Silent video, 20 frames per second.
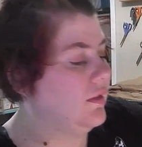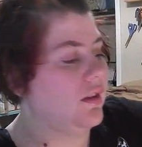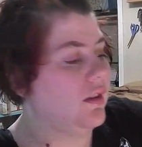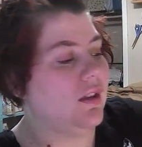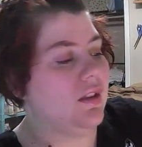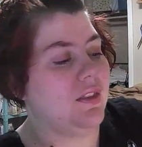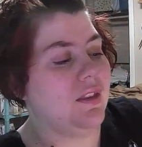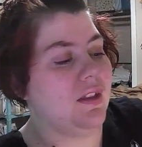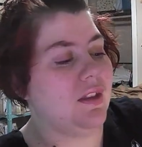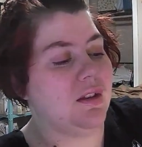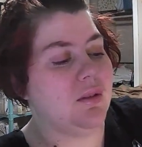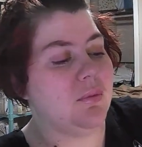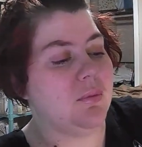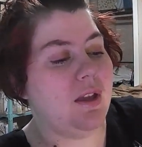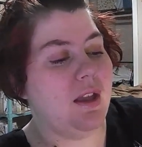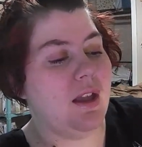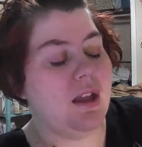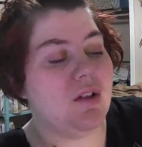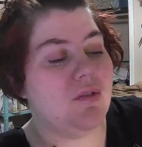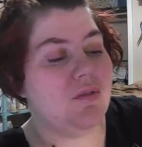And then we
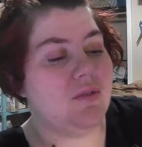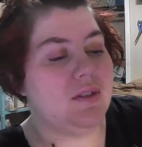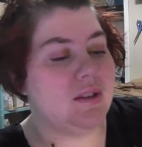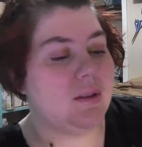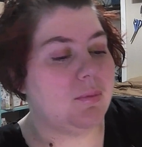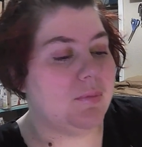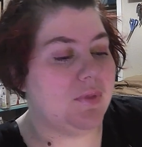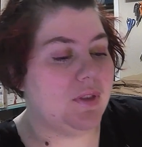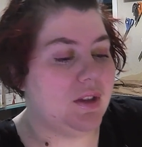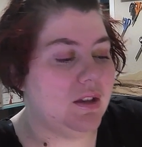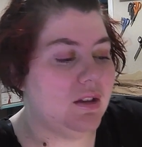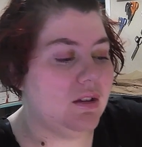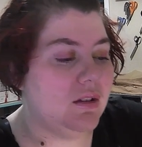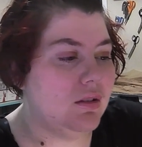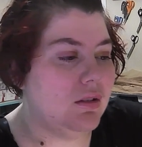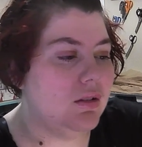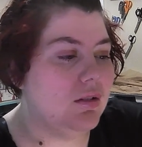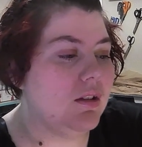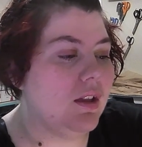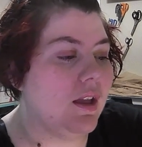have something
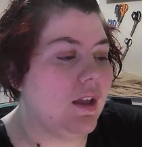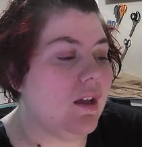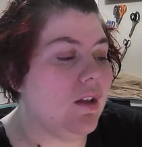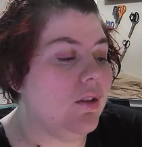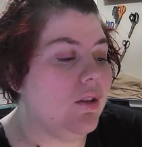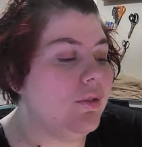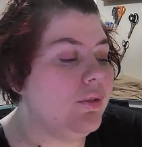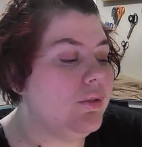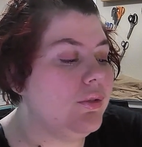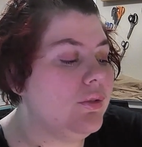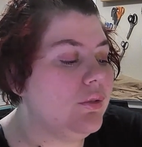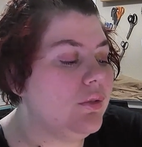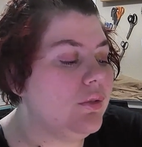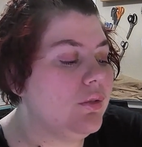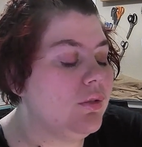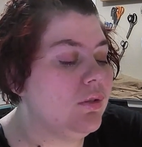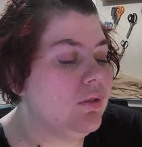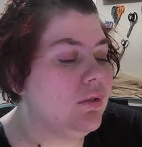else.